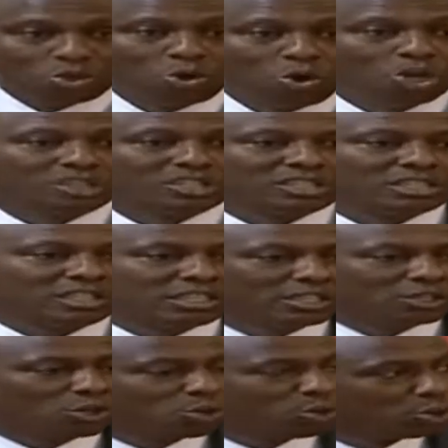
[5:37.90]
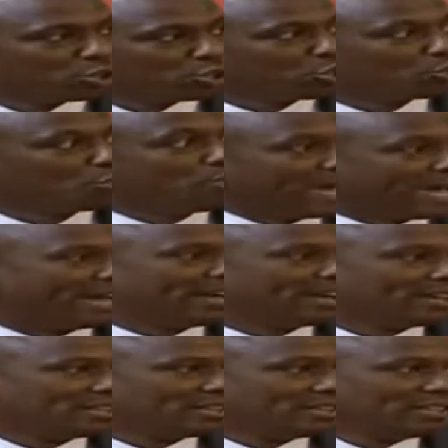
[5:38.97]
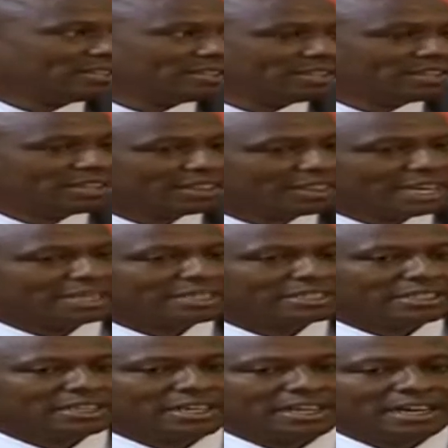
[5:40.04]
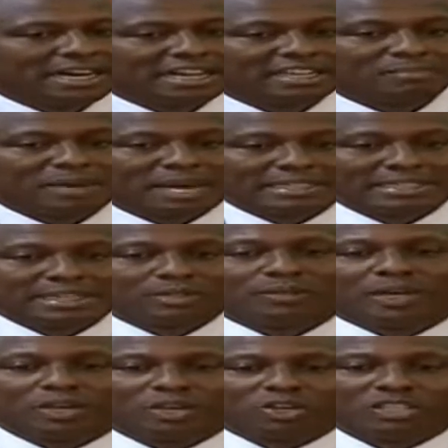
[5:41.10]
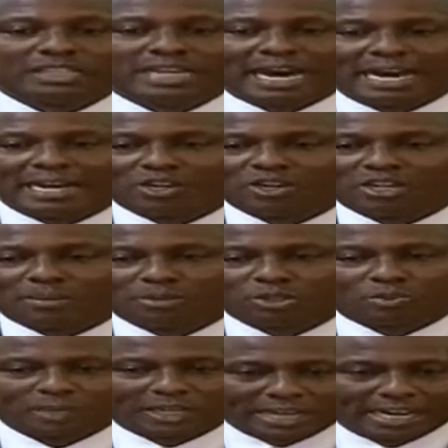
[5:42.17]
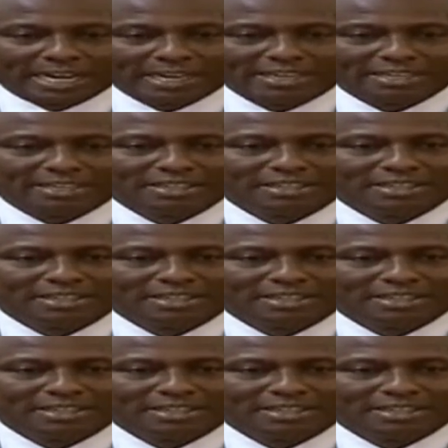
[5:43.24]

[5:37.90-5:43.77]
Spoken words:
I do want, in conclusion, to beg that as much as we are not in a hurry, Honorable Speaker,